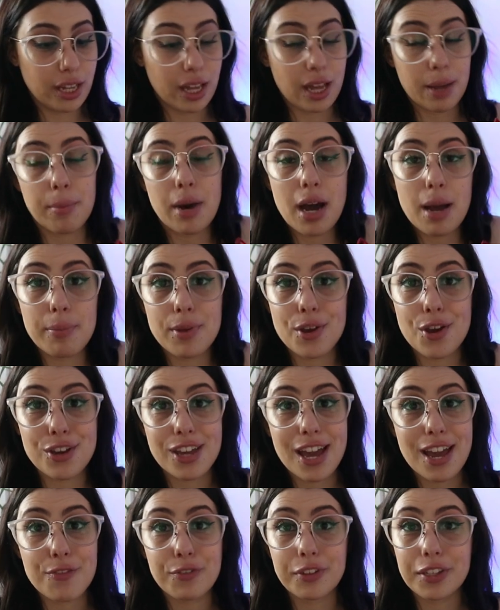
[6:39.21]
It might be
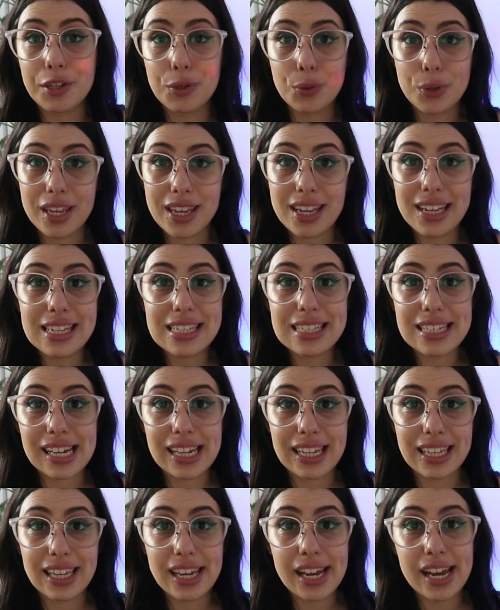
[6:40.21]
okay for little kids,
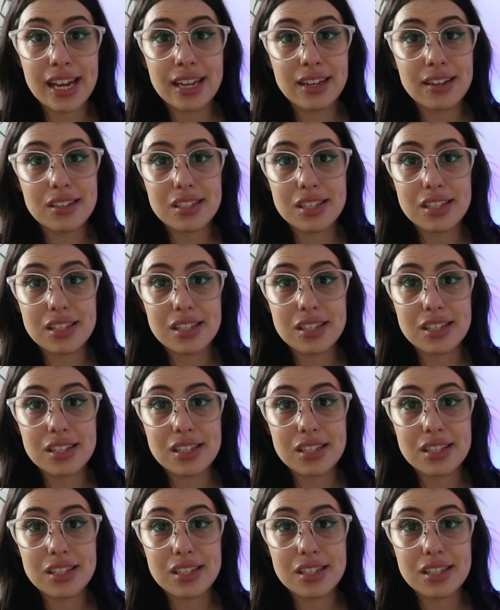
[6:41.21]
again,